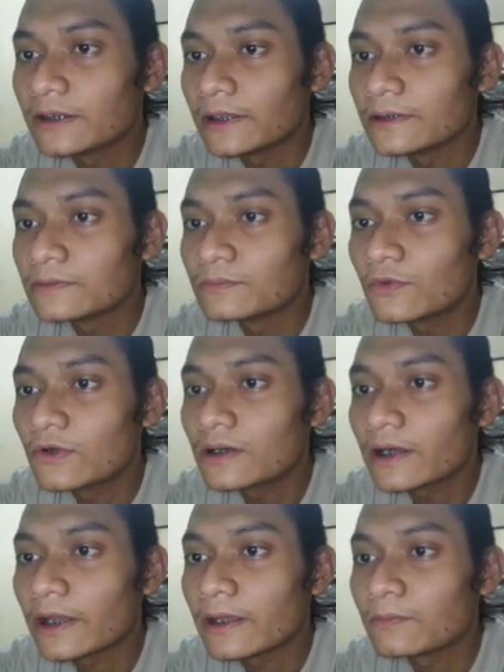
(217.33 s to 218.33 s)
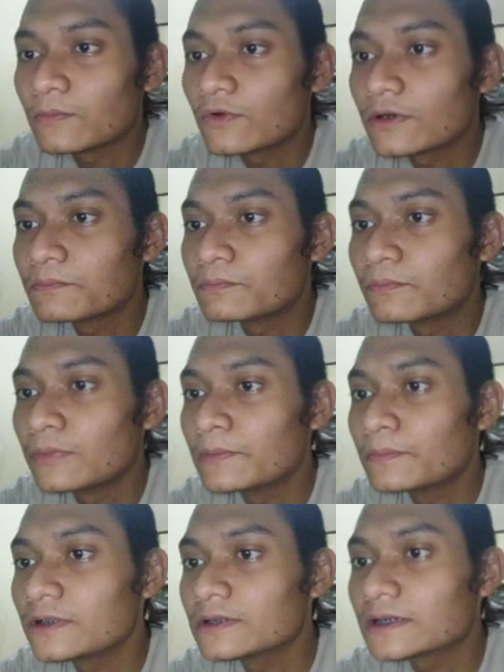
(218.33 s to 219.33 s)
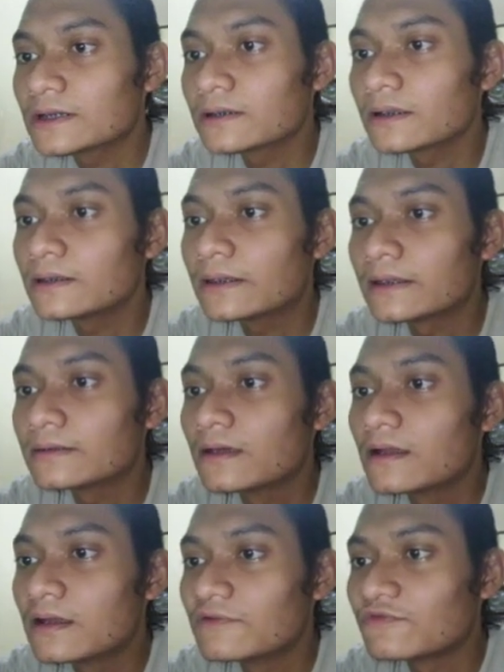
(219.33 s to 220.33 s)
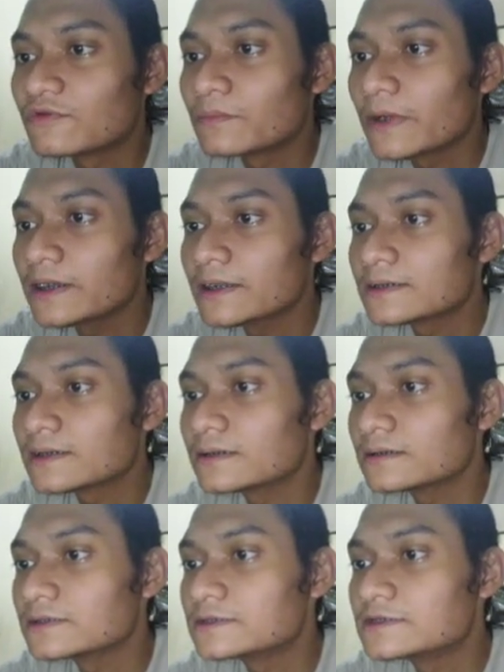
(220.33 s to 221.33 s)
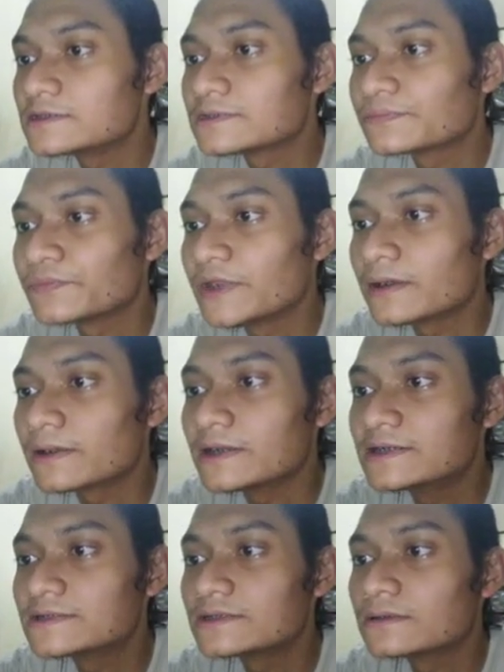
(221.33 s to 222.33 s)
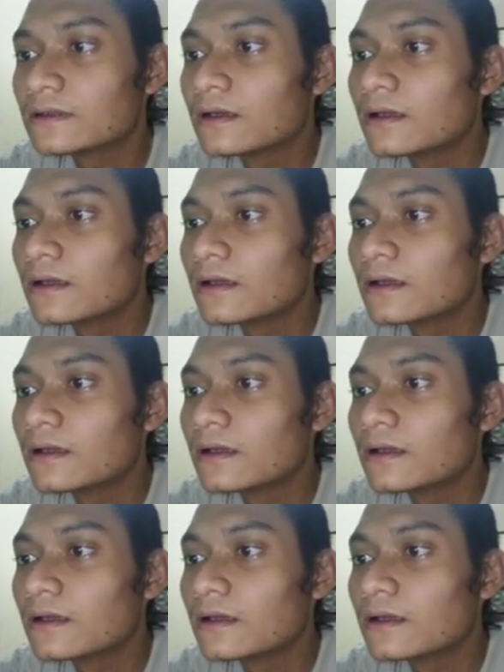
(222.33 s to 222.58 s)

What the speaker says: It is more and more people thinking that for many ethical issues there isn't